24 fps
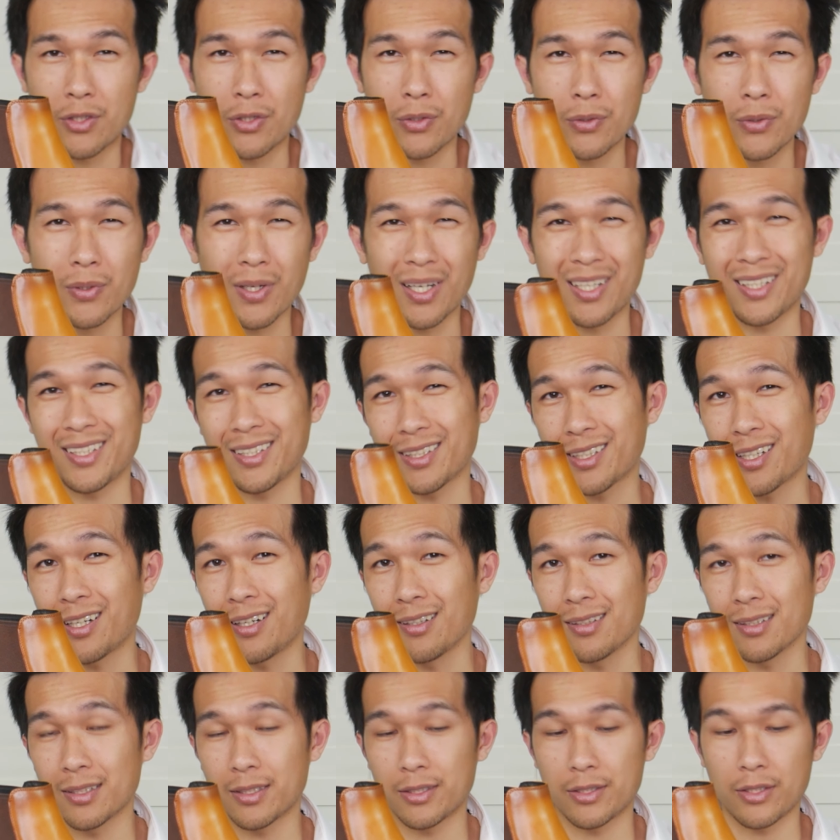two other
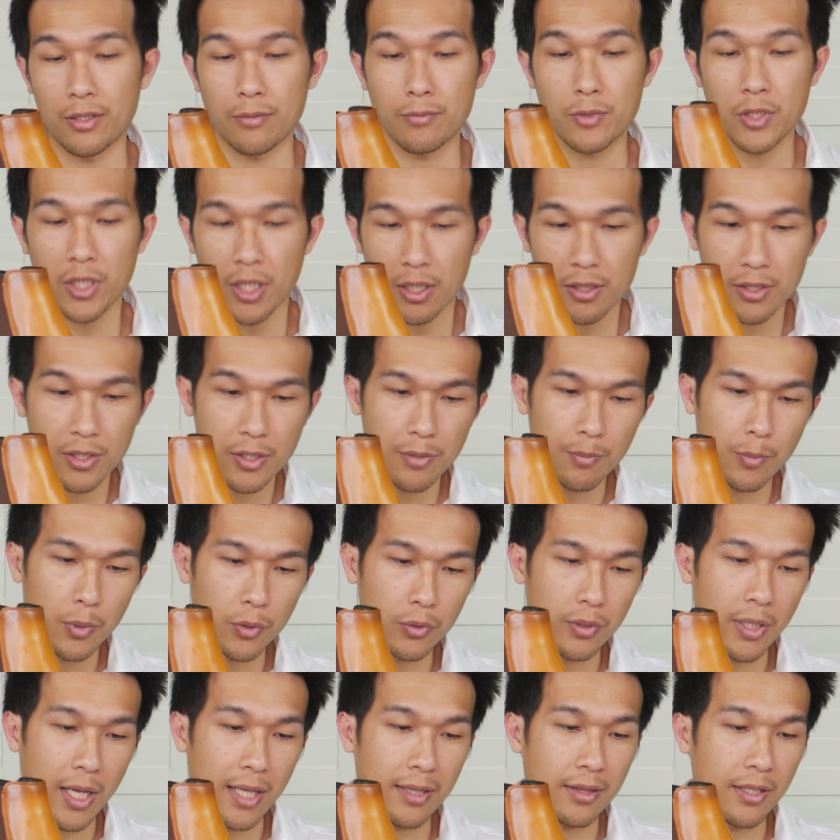colors of Chelsea
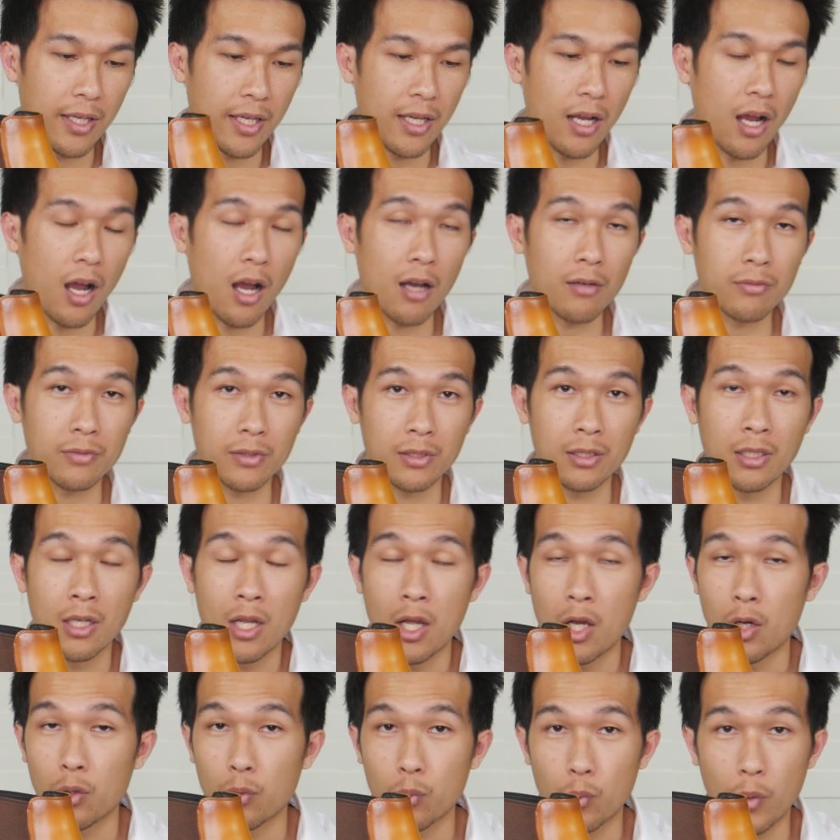boot that they offer,
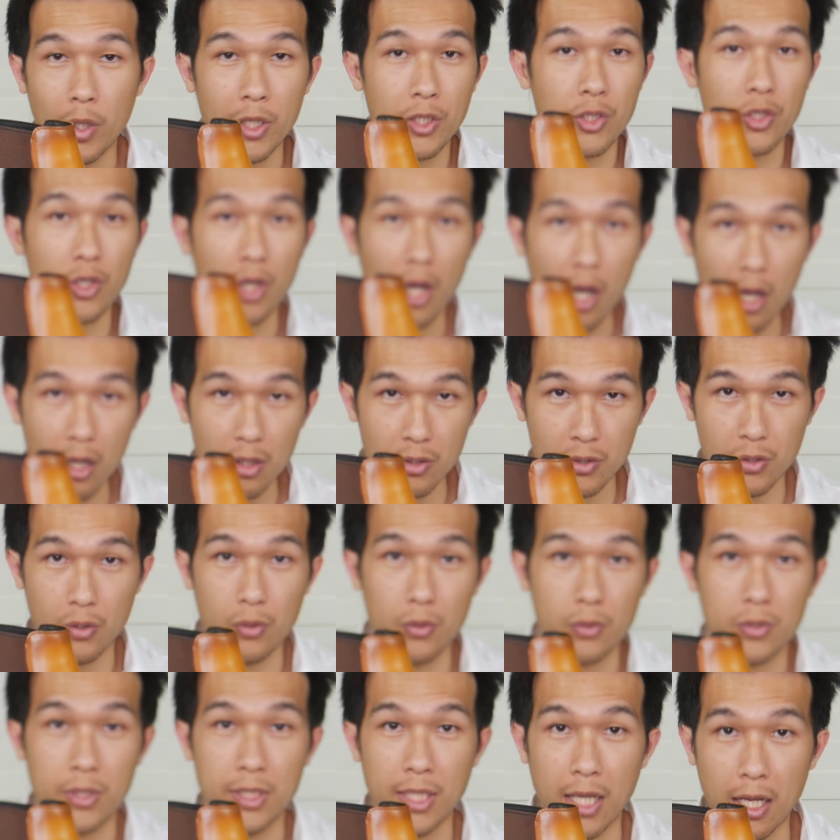which
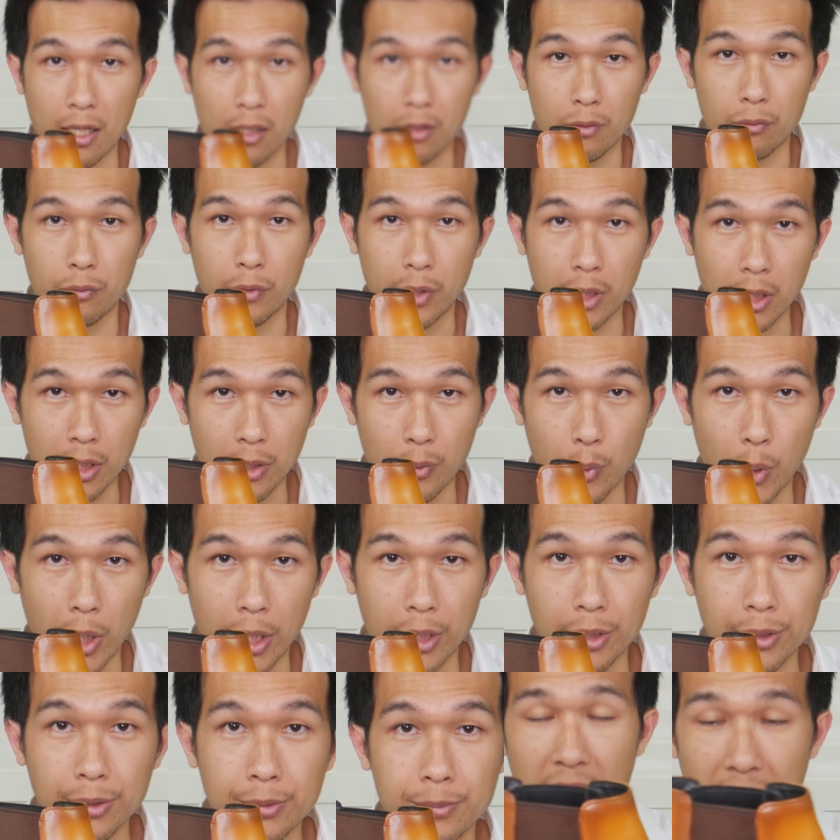also sell really
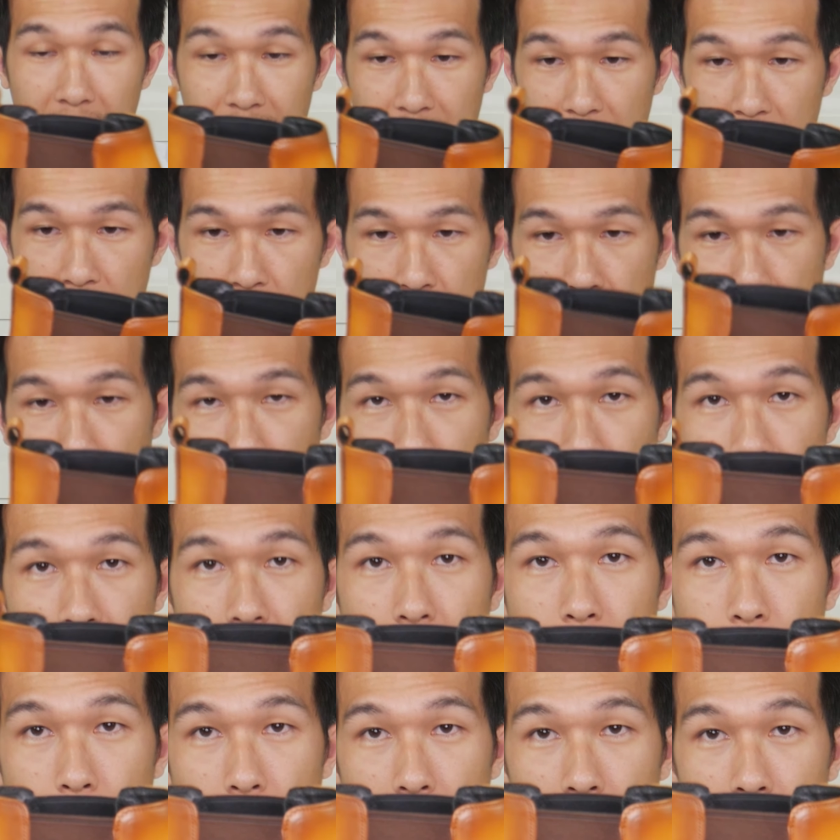well. And this
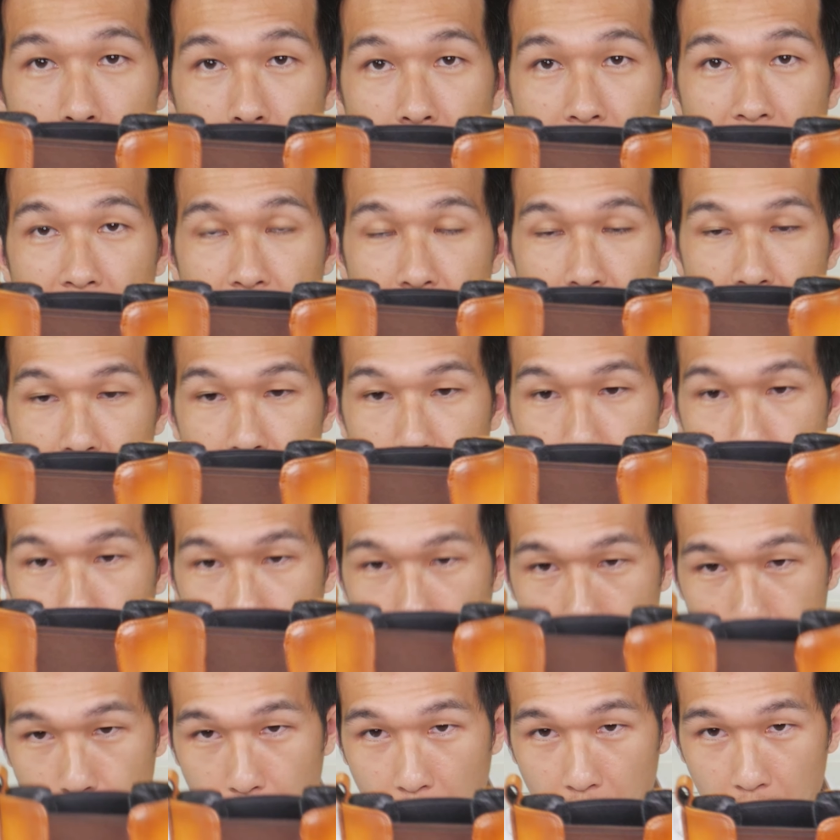Chelsea boot featured
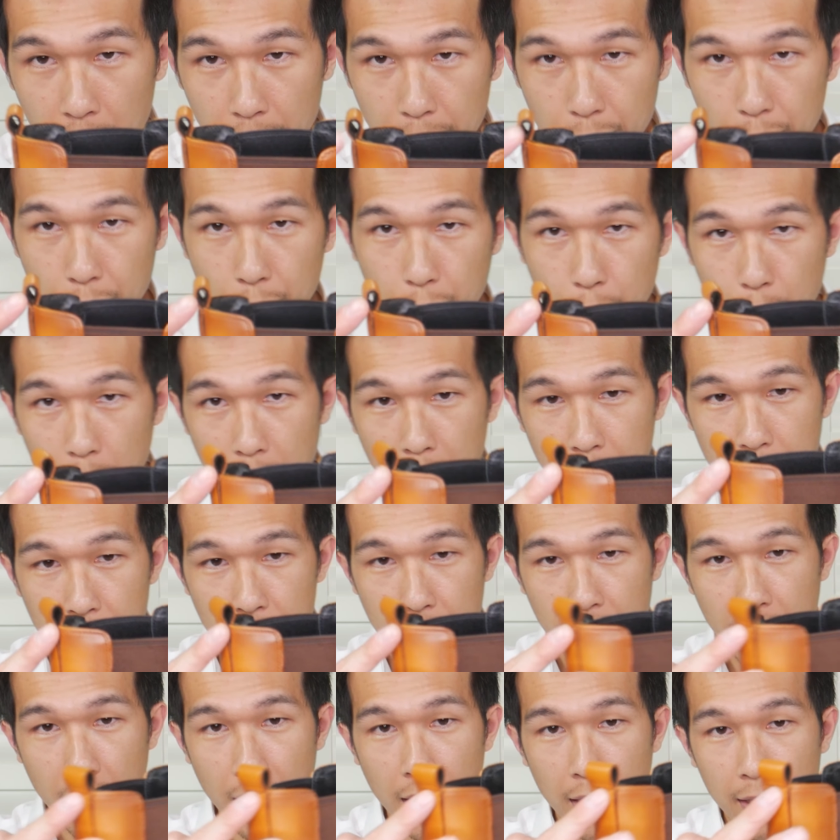three-part, where
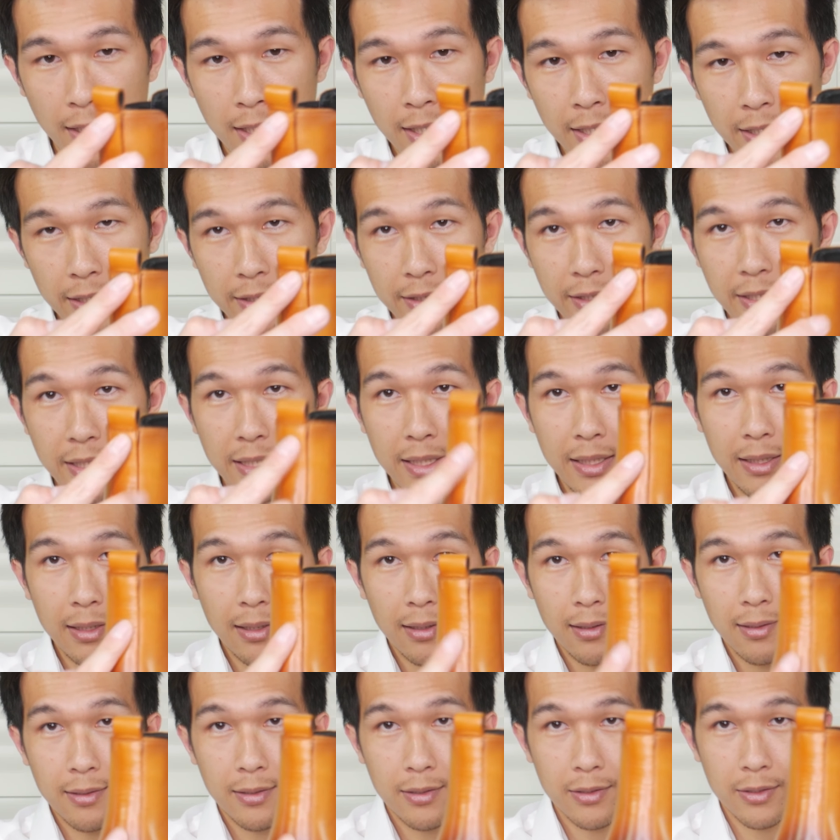you got the
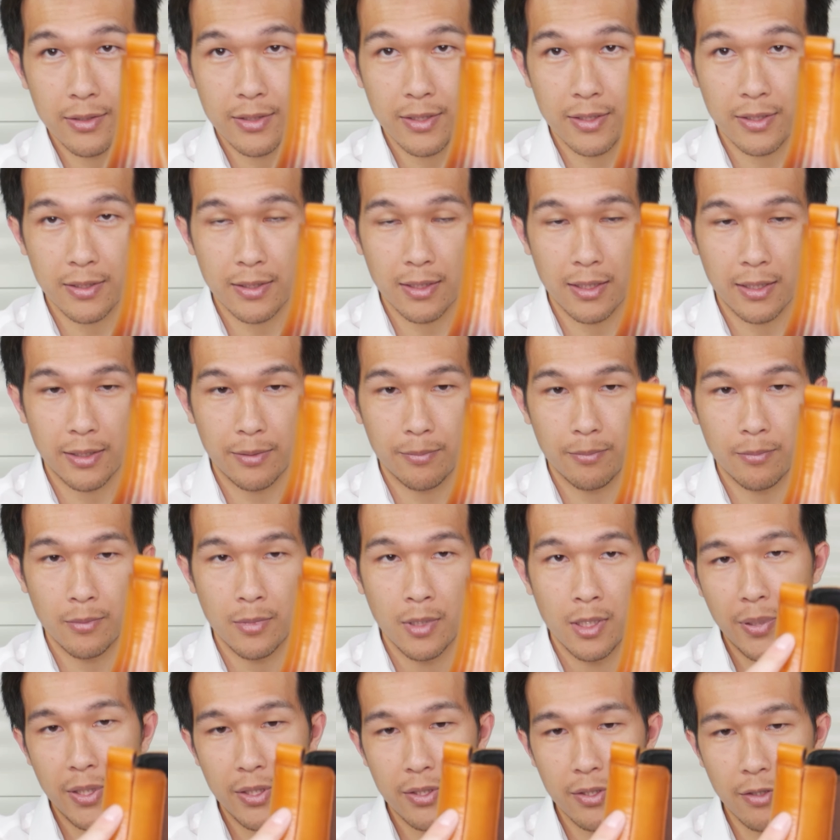little slim
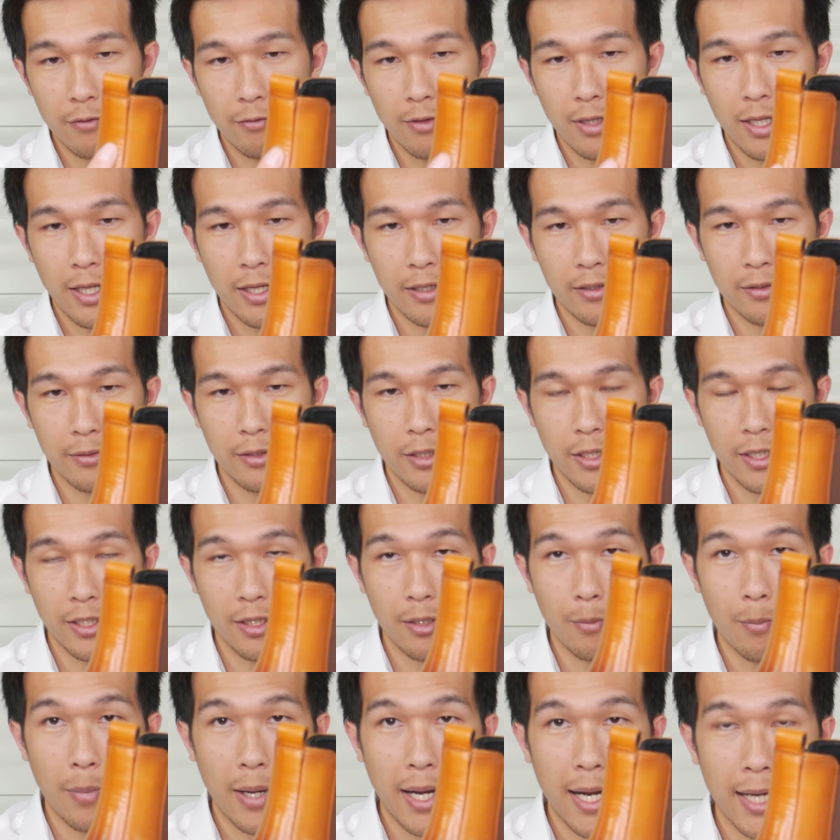piece of leather in
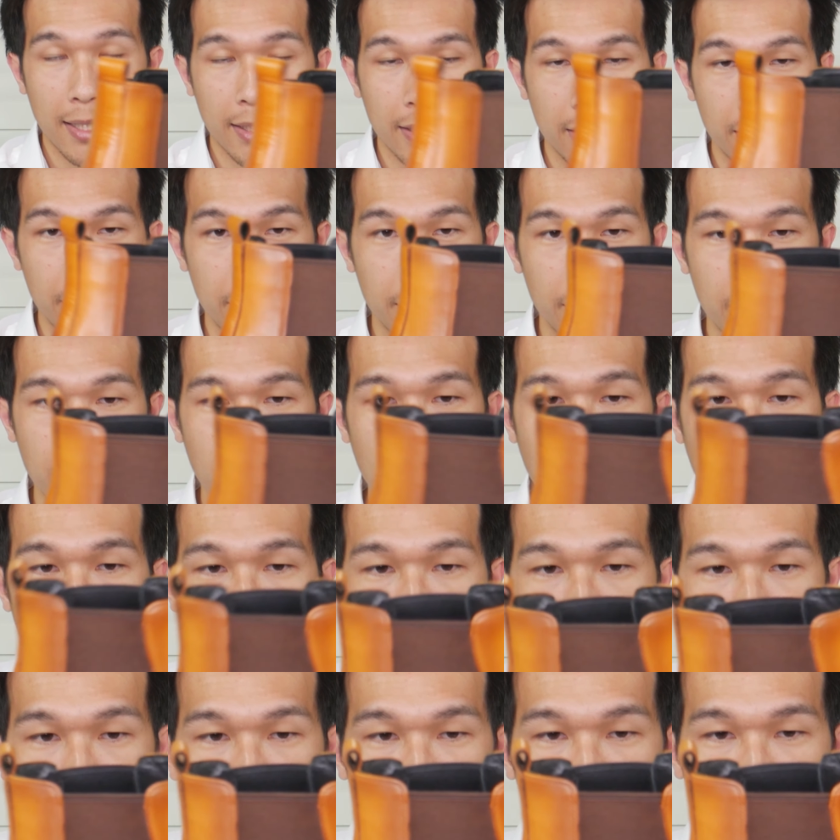the back here,
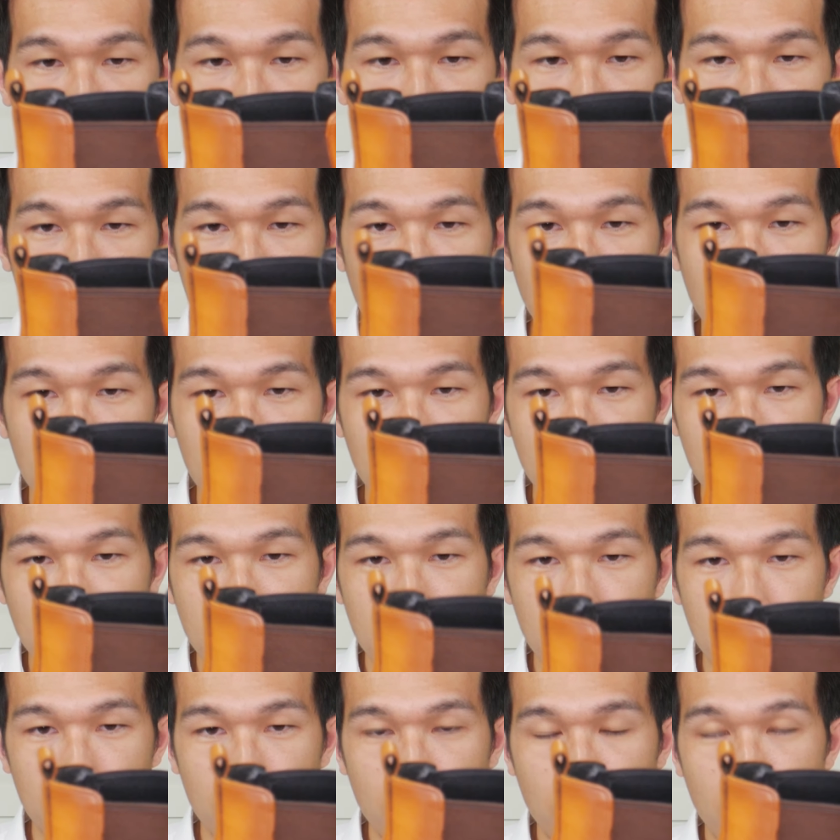and then you got
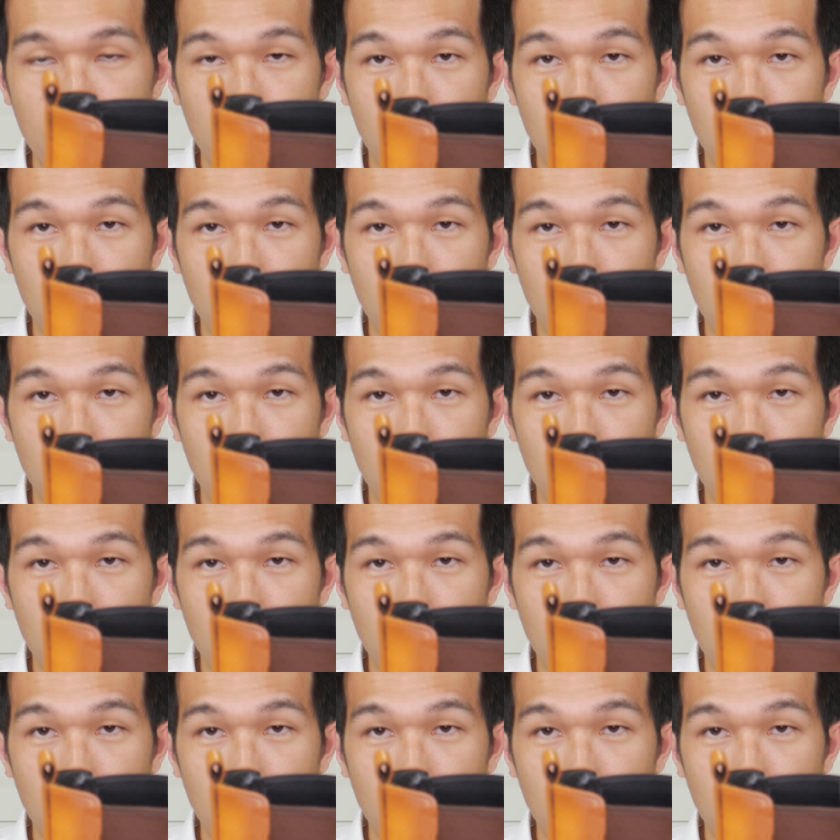the